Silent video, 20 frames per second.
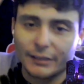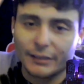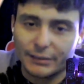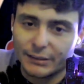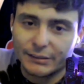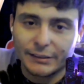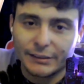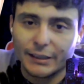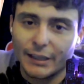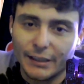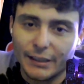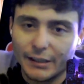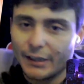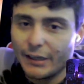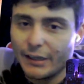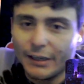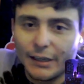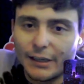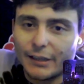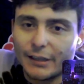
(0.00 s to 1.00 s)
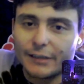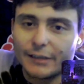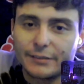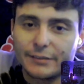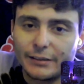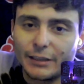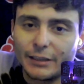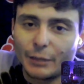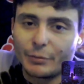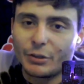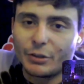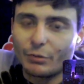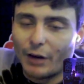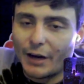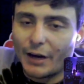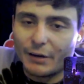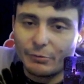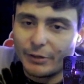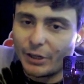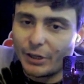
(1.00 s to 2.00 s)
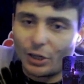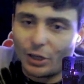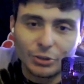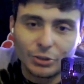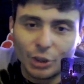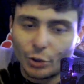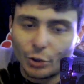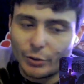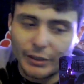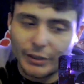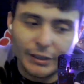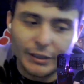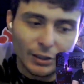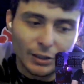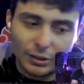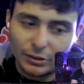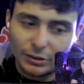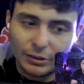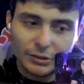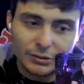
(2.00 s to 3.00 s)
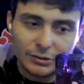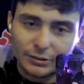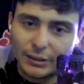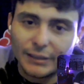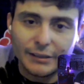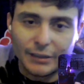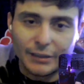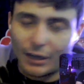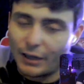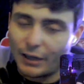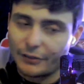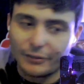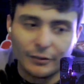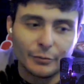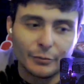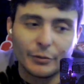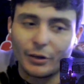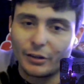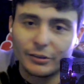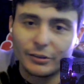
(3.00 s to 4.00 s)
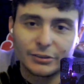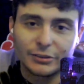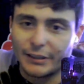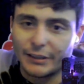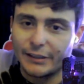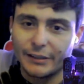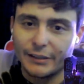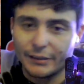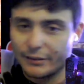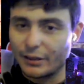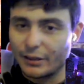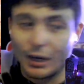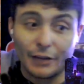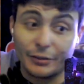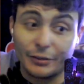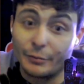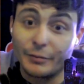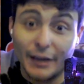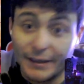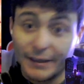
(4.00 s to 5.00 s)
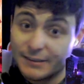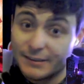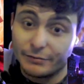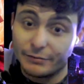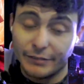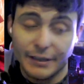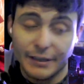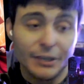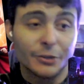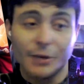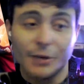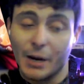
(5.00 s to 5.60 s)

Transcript: let's get like CW writing. We all know it. It all looks like Gotham. It all looks like Gotham Knights. The video game